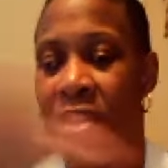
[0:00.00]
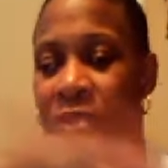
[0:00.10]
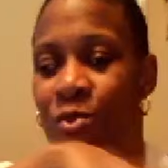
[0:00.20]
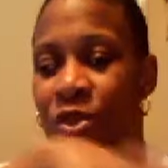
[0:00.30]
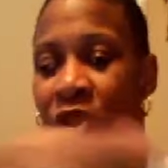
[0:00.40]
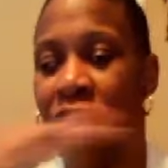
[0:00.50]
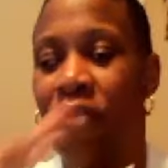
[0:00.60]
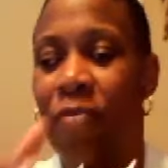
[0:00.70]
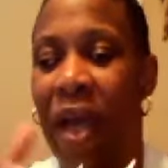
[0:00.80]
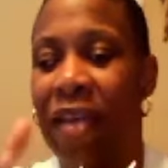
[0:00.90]
with all of
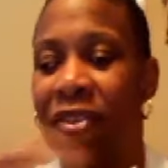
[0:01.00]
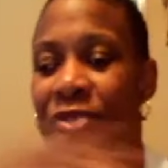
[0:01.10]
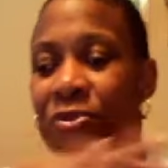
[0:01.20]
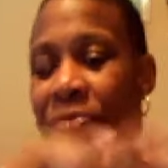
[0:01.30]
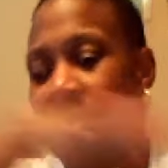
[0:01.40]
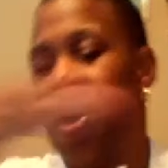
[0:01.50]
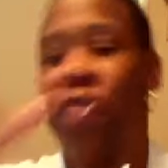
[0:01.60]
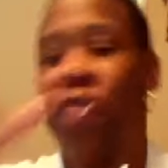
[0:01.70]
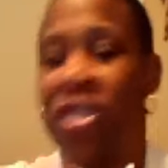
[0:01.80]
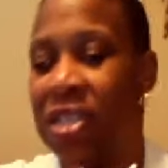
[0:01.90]
my
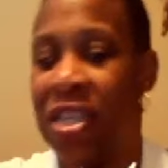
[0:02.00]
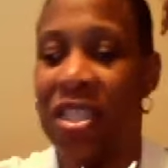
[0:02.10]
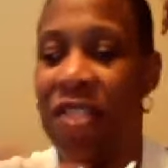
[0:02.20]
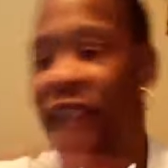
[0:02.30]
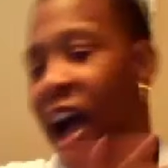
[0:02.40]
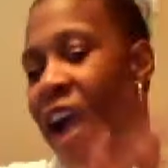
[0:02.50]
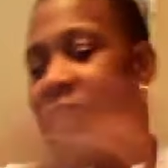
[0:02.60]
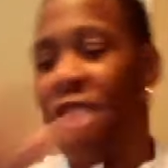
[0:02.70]
365